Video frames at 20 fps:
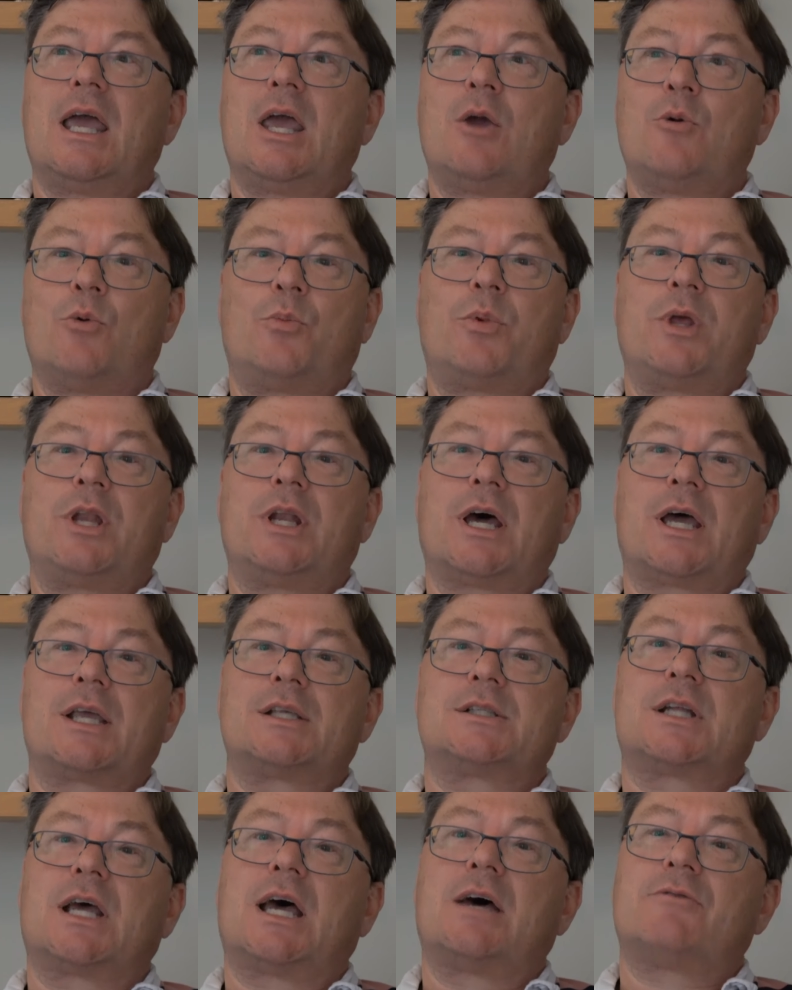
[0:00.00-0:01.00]
it would be
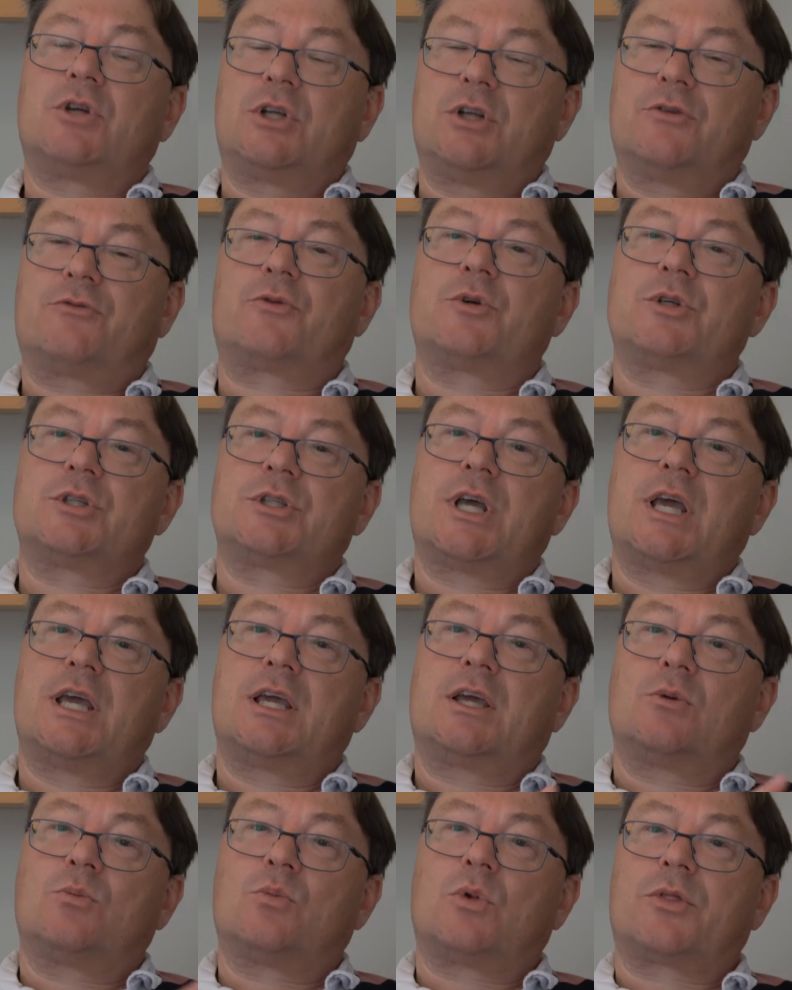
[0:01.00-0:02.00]
nice to have a different
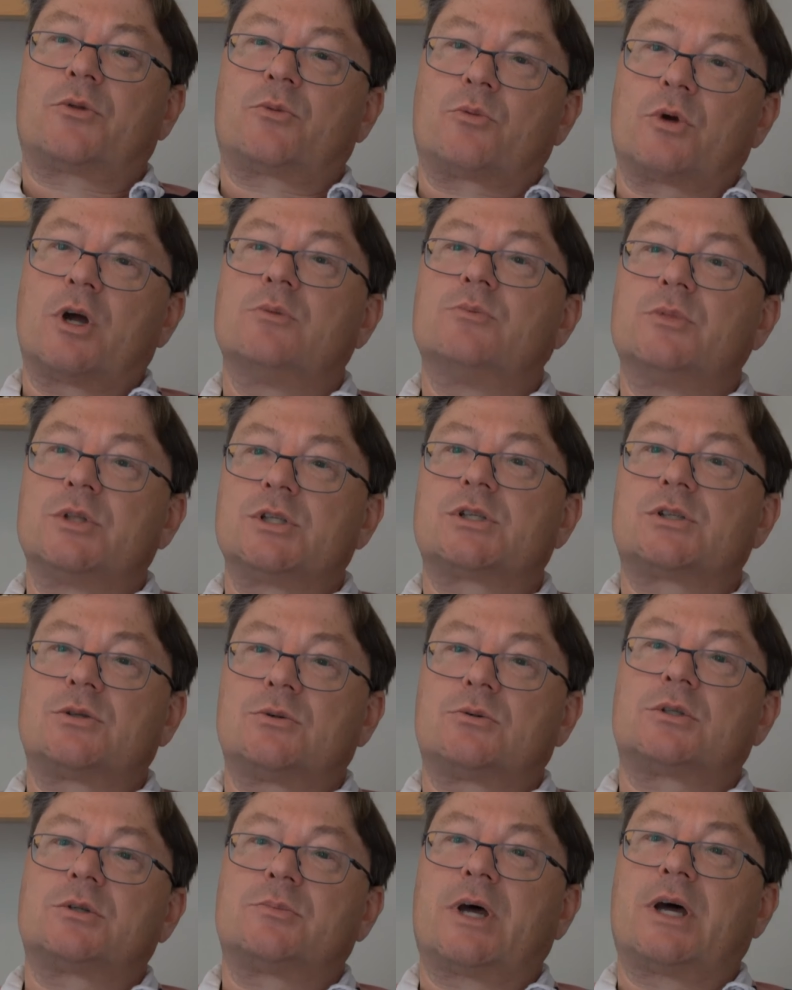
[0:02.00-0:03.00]
take on what the Romans
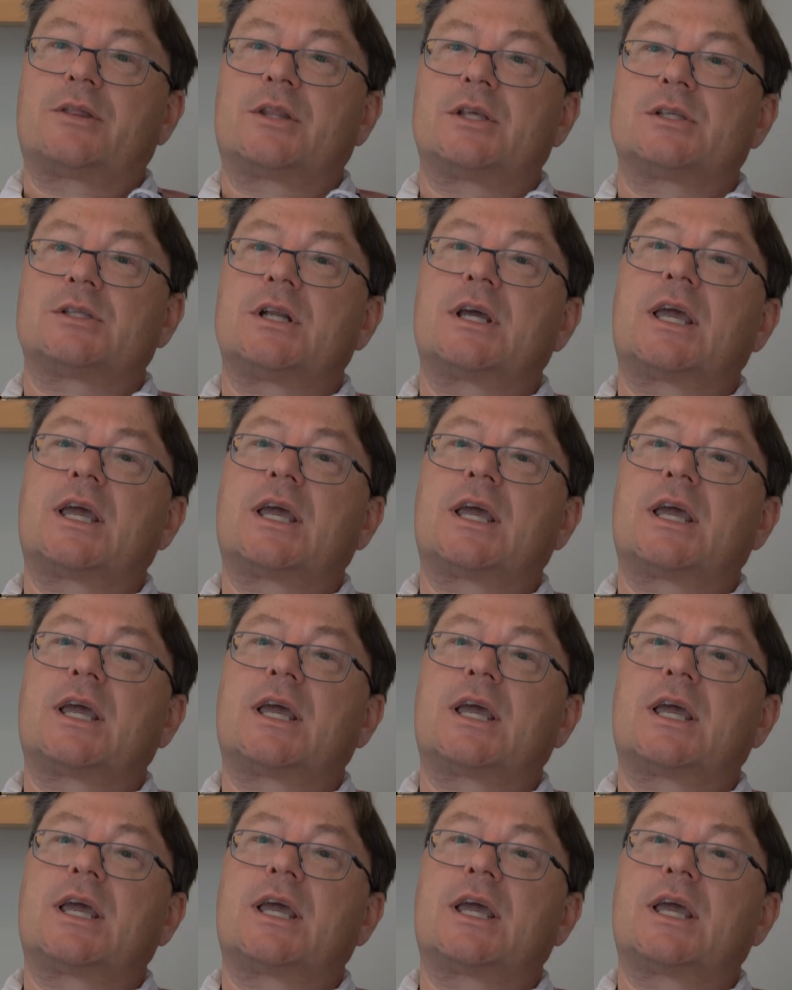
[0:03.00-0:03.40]
thought about this.